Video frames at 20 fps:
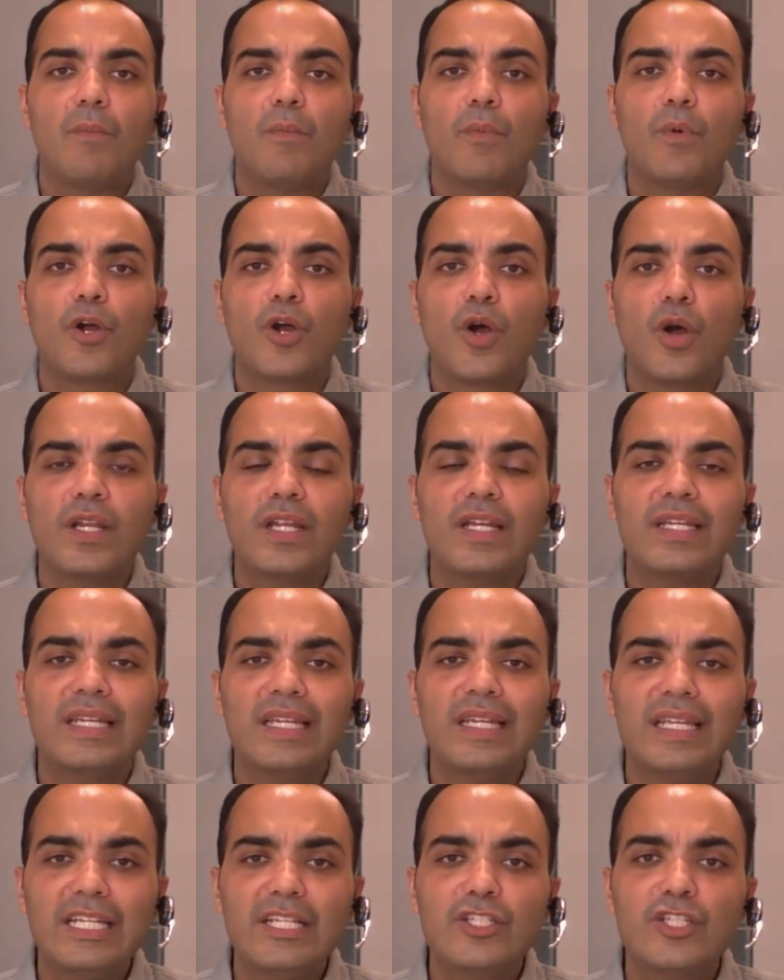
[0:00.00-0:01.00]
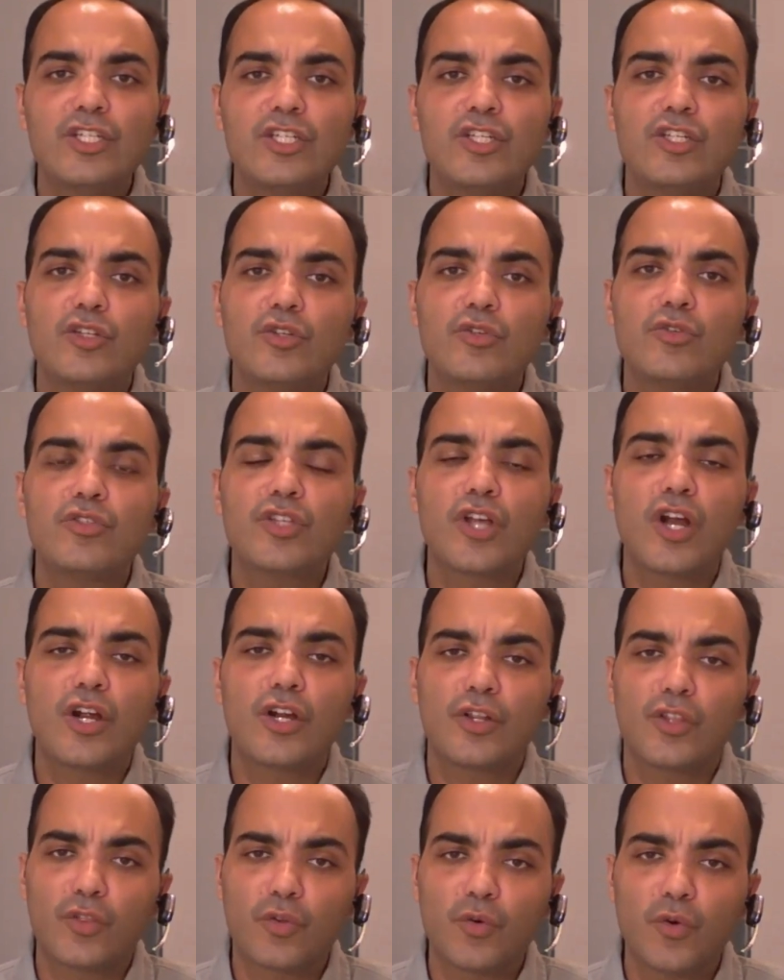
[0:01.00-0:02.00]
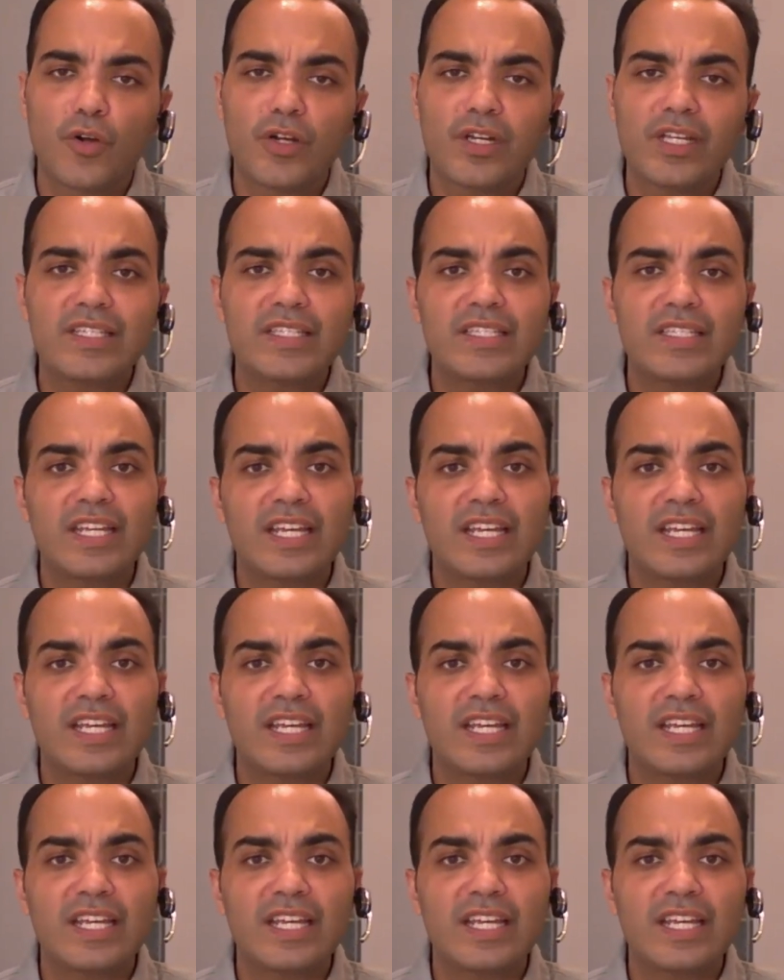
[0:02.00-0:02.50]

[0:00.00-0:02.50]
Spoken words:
We're going to need to use our authorities